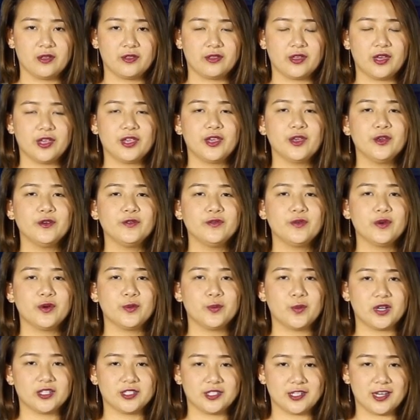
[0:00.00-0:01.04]
Thank you for
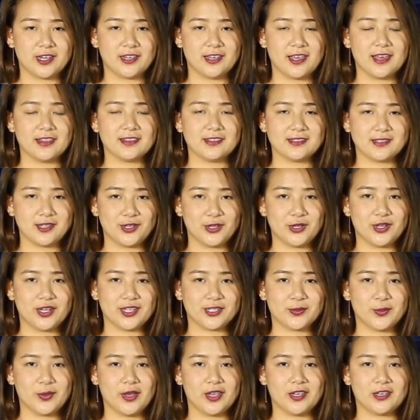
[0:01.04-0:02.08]
watching and see you
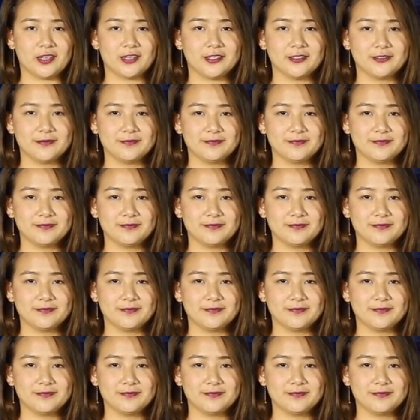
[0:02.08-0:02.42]
next week.